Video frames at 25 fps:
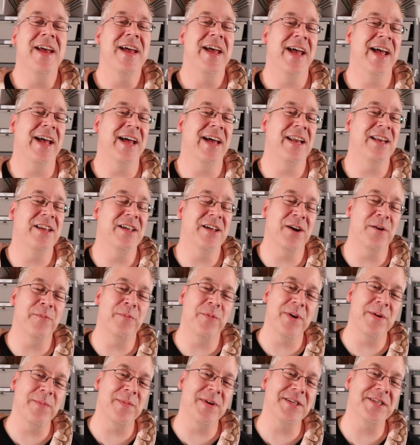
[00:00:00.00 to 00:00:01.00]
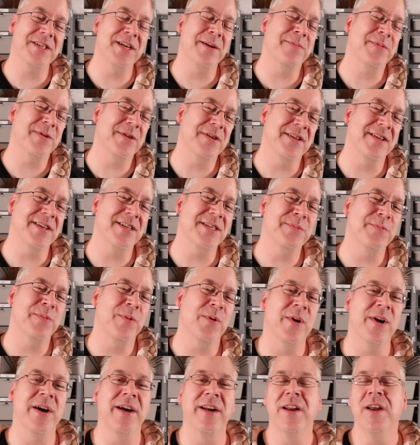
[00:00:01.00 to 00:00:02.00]
And, you know, pretty much up until this
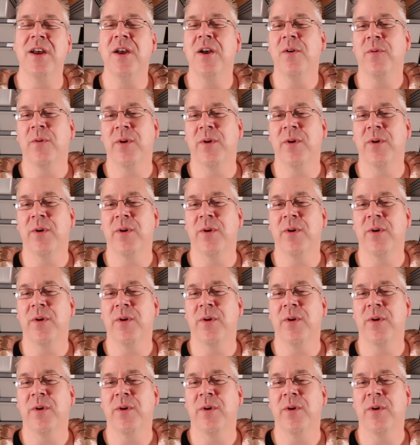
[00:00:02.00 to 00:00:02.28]
point,